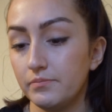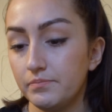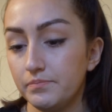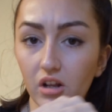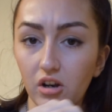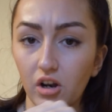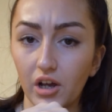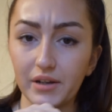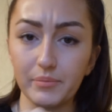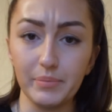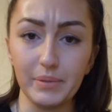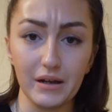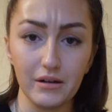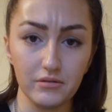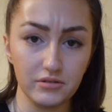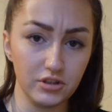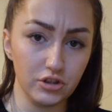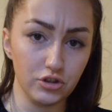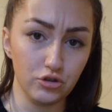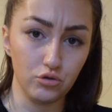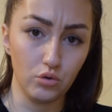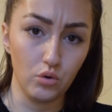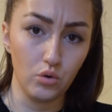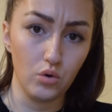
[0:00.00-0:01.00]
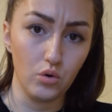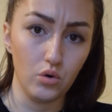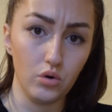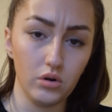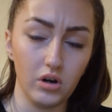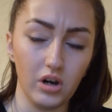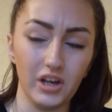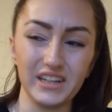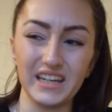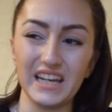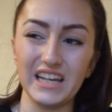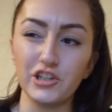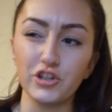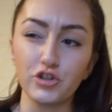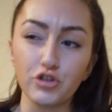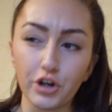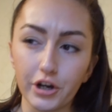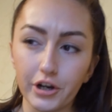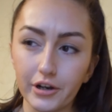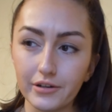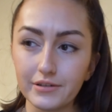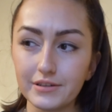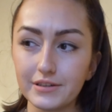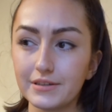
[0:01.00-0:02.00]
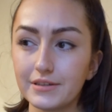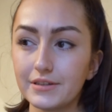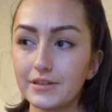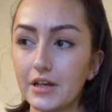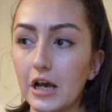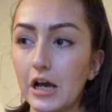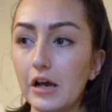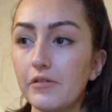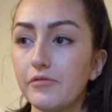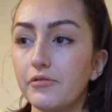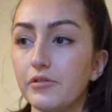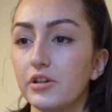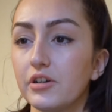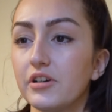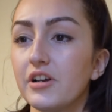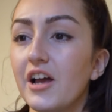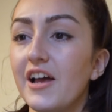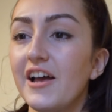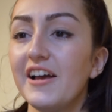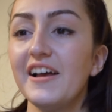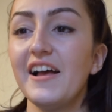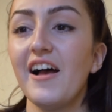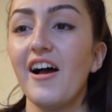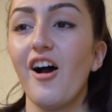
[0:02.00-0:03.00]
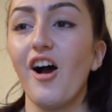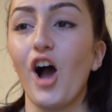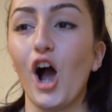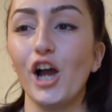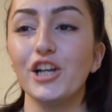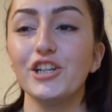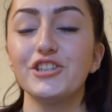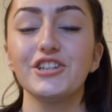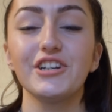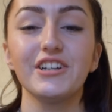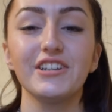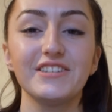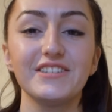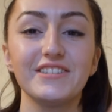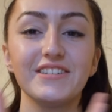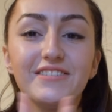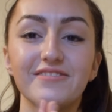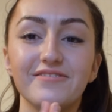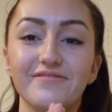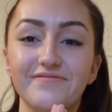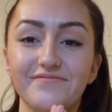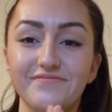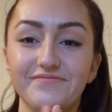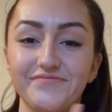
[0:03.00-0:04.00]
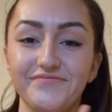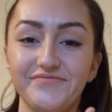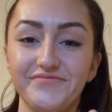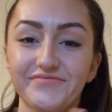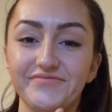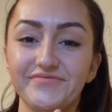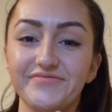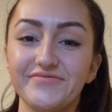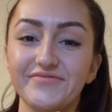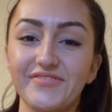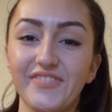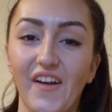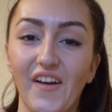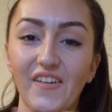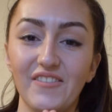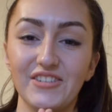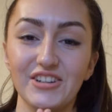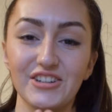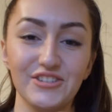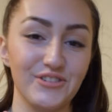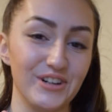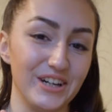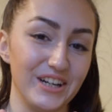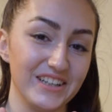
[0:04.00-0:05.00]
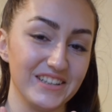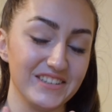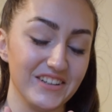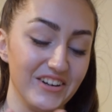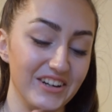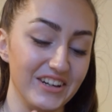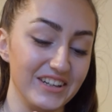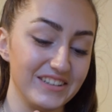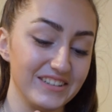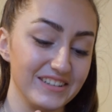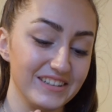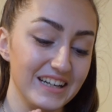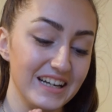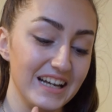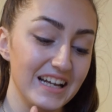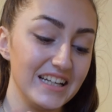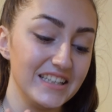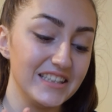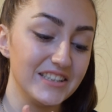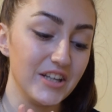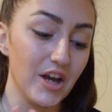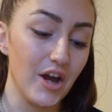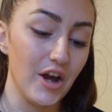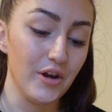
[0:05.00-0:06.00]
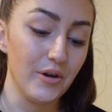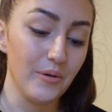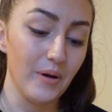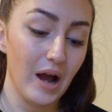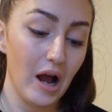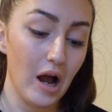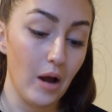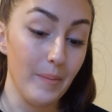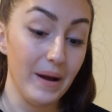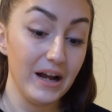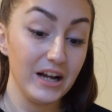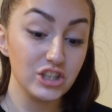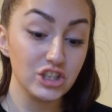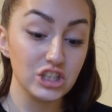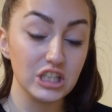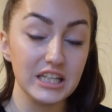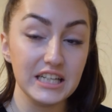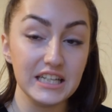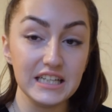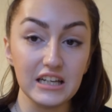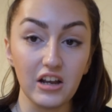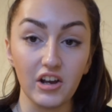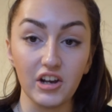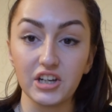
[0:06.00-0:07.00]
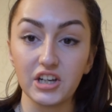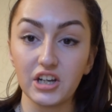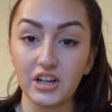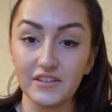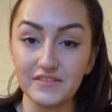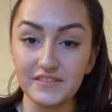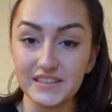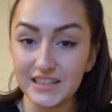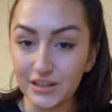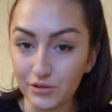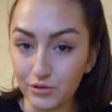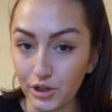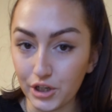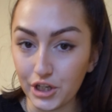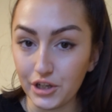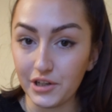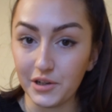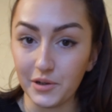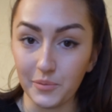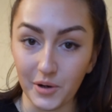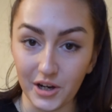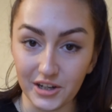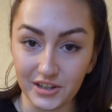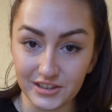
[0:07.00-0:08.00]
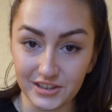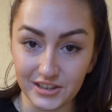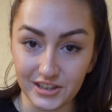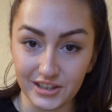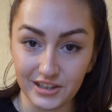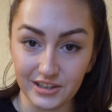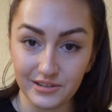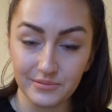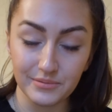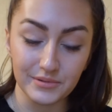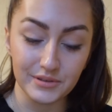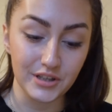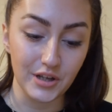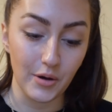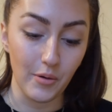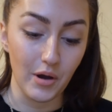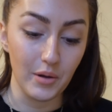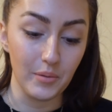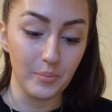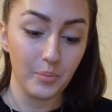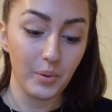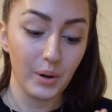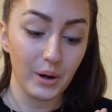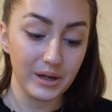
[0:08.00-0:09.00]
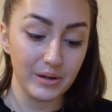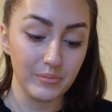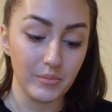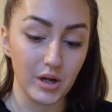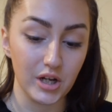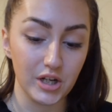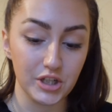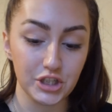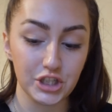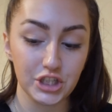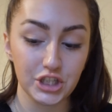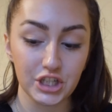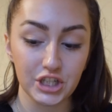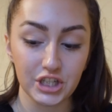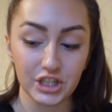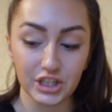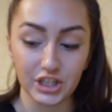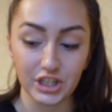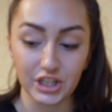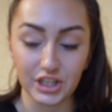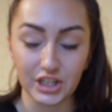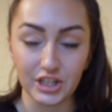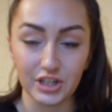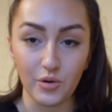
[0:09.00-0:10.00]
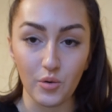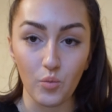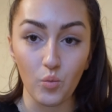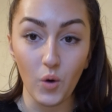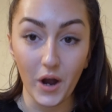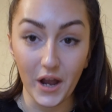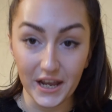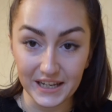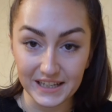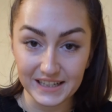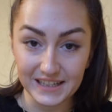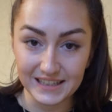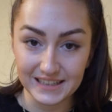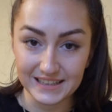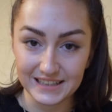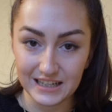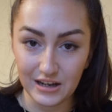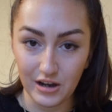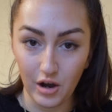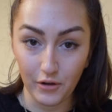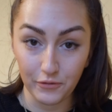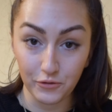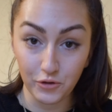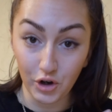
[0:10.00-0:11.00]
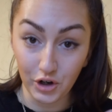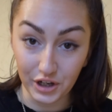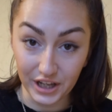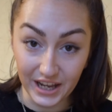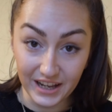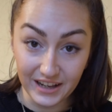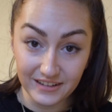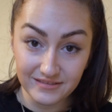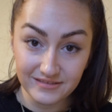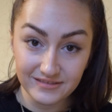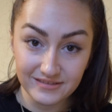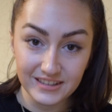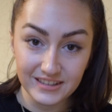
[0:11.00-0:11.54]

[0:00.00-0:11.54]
like be able to draw like intros and stuff, and I'm just really excited. So I'm actually I've still got uni work to do, so I'm pretty much gonna wait until I've got it. I'm